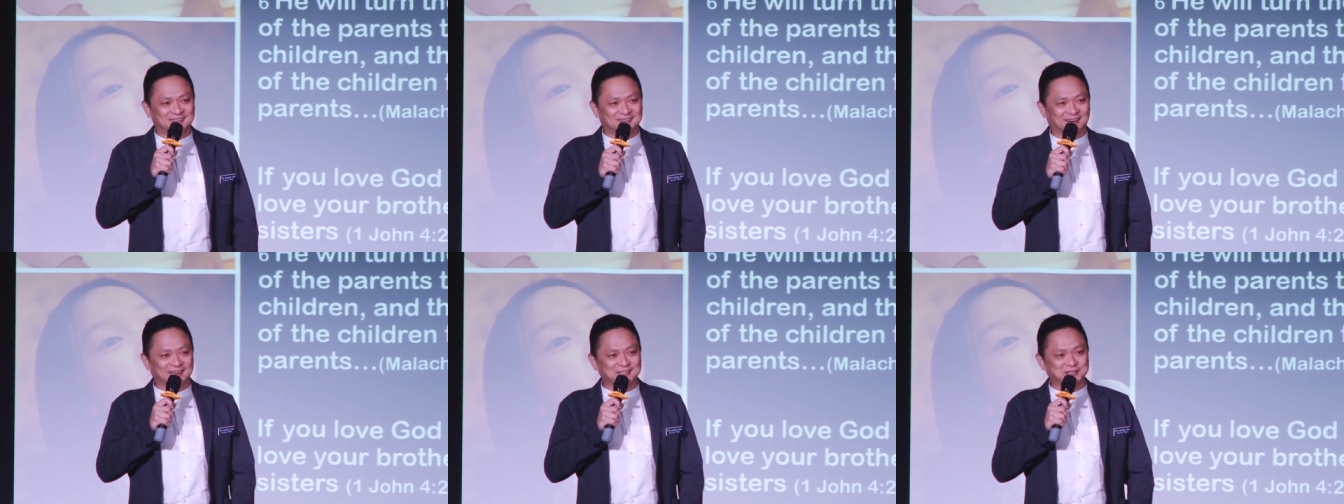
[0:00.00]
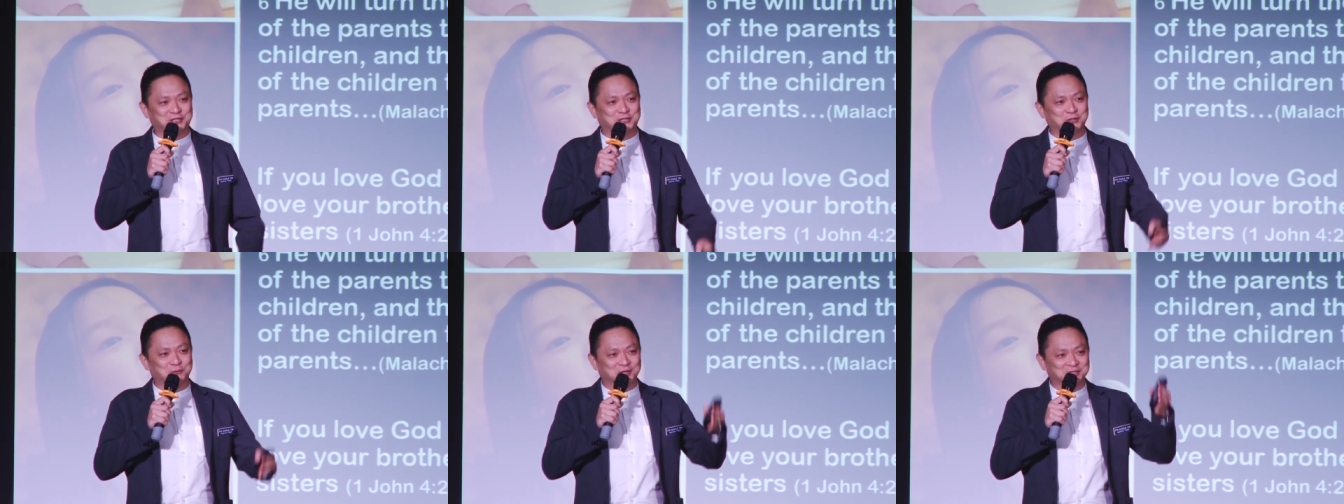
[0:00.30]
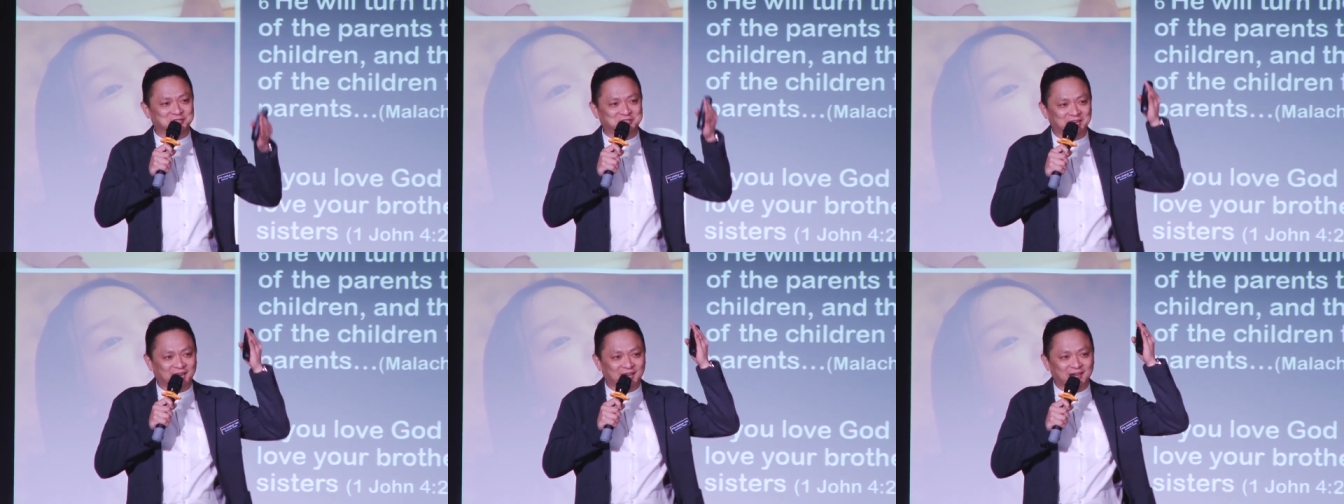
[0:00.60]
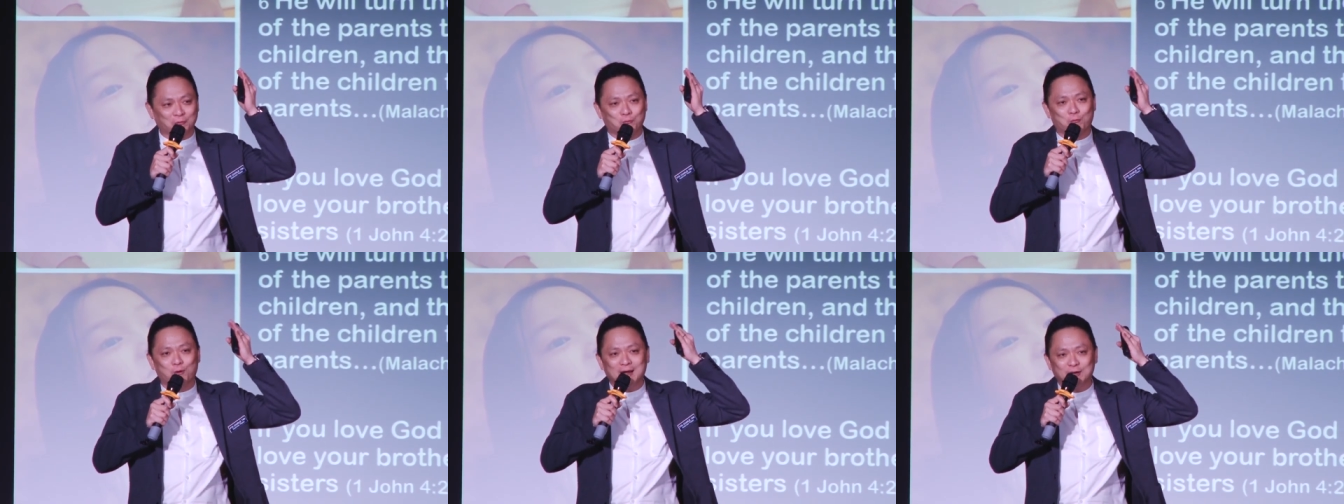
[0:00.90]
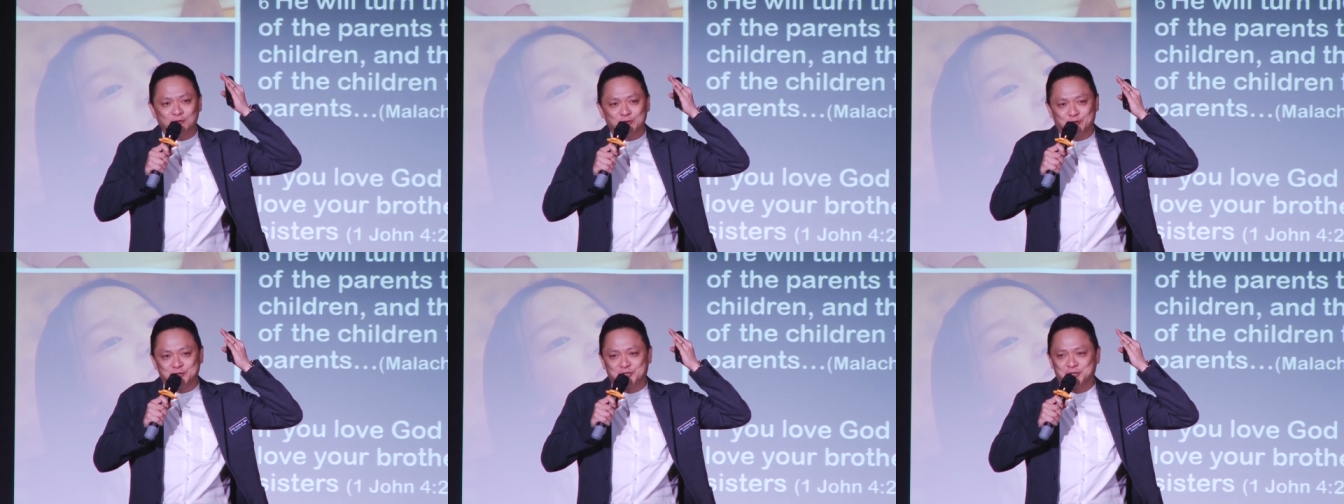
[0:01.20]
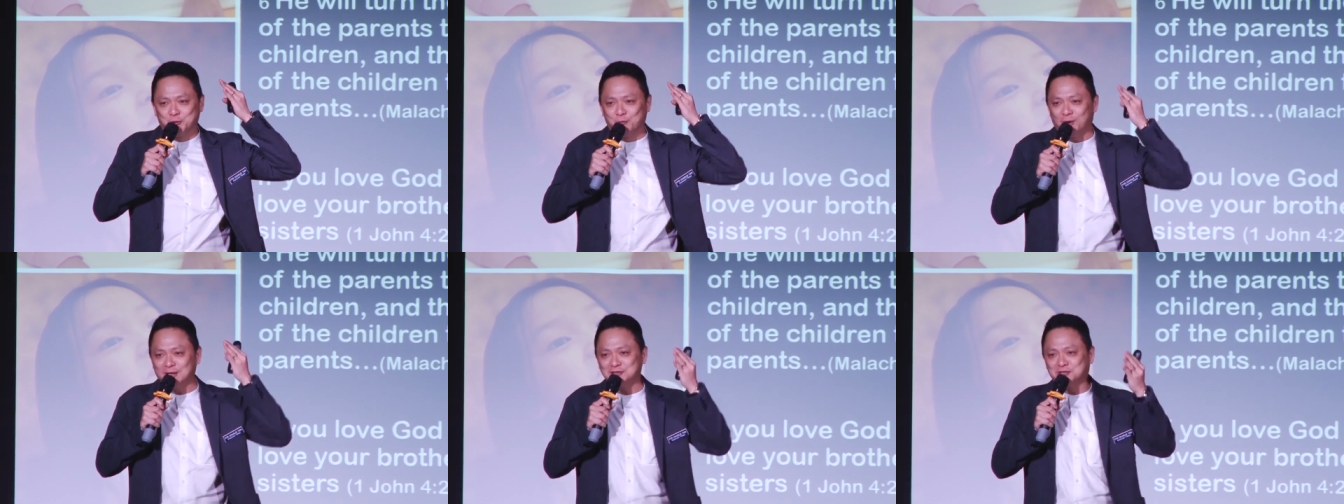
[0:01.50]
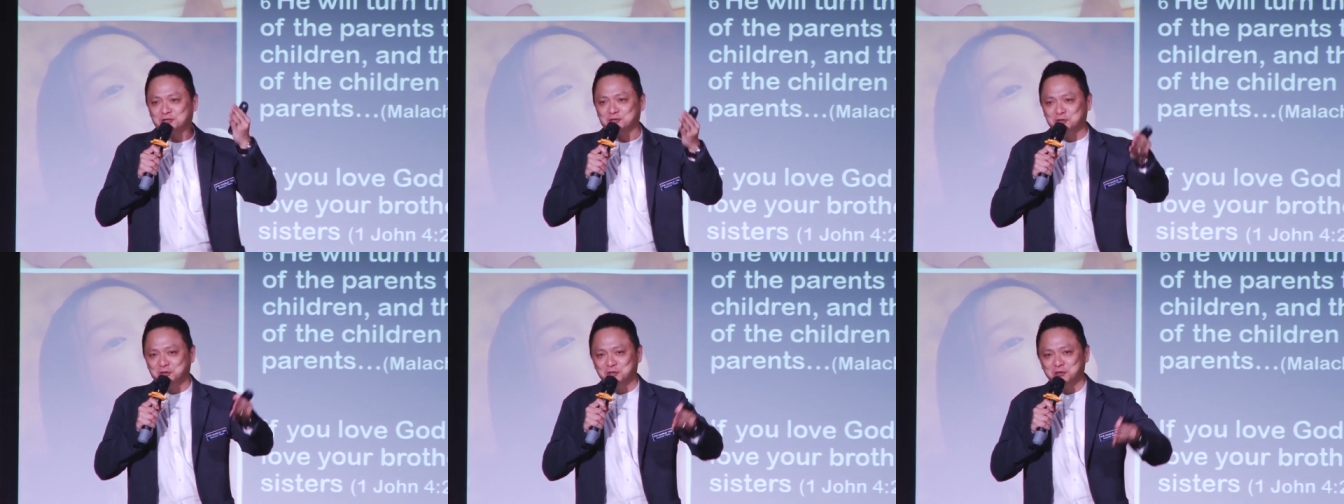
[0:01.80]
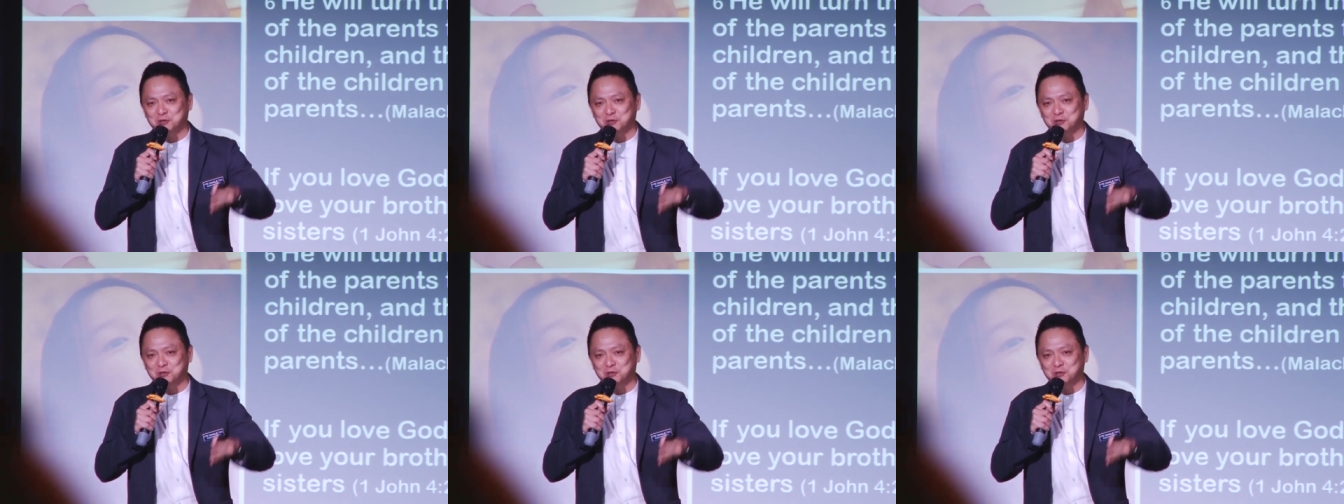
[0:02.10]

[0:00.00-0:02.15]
Right? She will share what she wants to